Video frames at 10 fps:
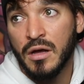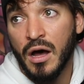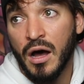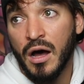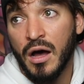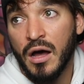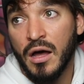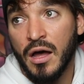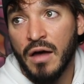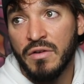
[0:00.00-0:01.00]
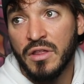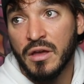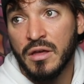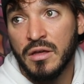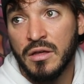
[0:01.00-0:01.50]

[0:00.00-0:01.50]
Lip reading: everything.